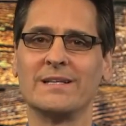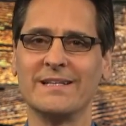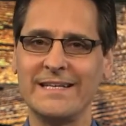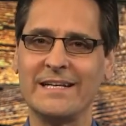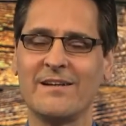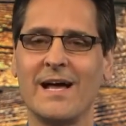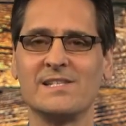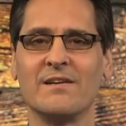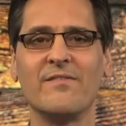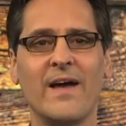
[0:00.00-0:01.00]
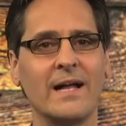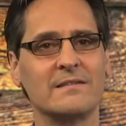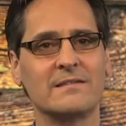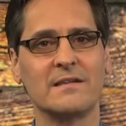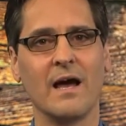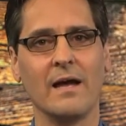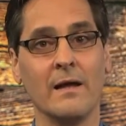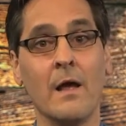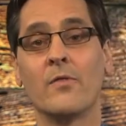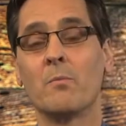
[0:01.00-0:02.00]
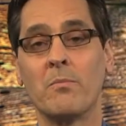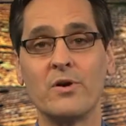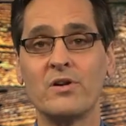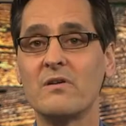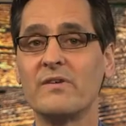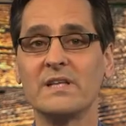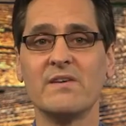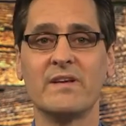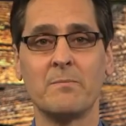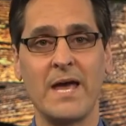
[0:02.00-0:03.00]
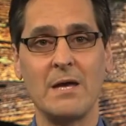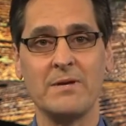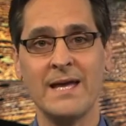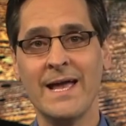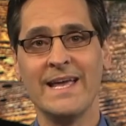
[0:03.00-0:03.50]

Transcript: legalize infanticide, the murder of a living baby,